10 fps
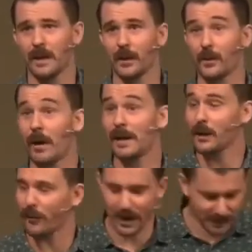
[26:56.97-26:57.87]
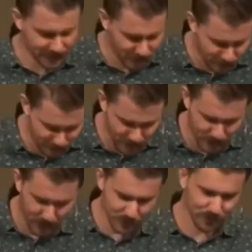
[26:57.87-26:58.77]
the greater grace of the
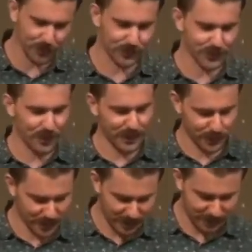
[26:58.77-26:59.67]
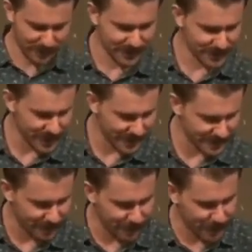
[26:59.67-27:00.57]
gospel. Sorry, I should have
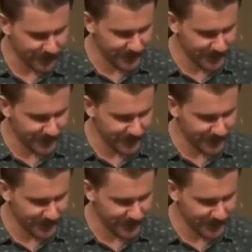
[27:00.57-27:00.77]
change that. Verse